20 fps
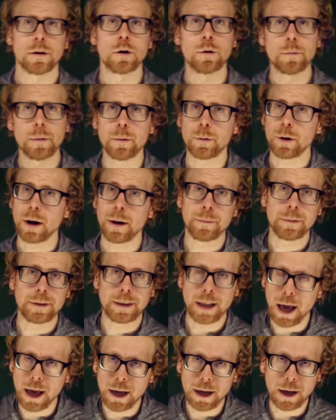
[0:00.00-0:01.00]
Now remember, I'm
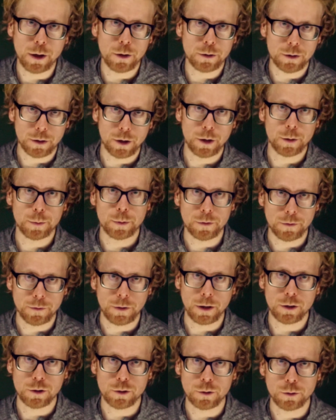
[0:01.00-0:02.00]
not a healthcare
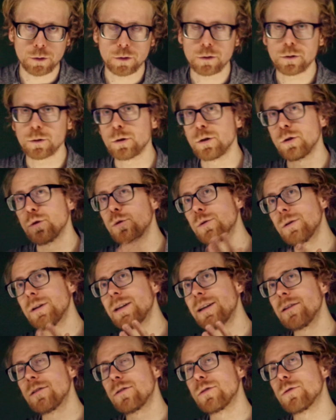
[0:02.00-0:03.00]
professional, so you
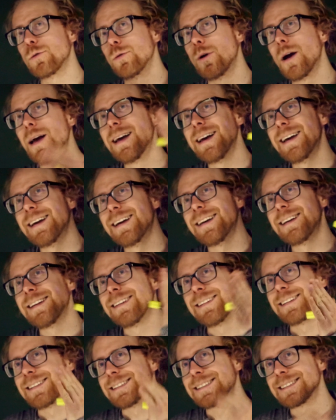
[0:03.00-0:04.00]
need to
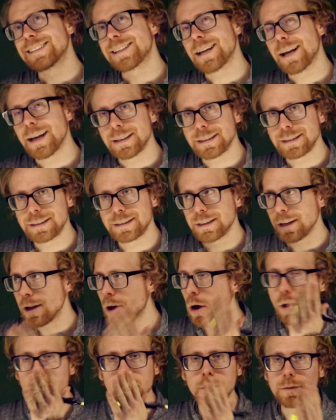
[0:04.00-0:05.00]
discuss
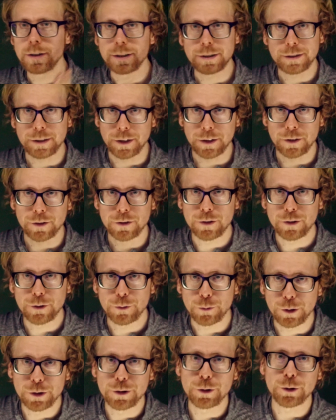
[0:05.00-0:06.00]
all of these things
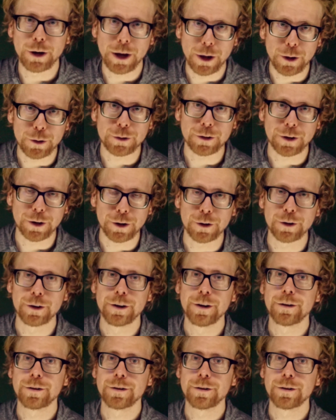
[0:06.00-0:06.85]
with your healthcare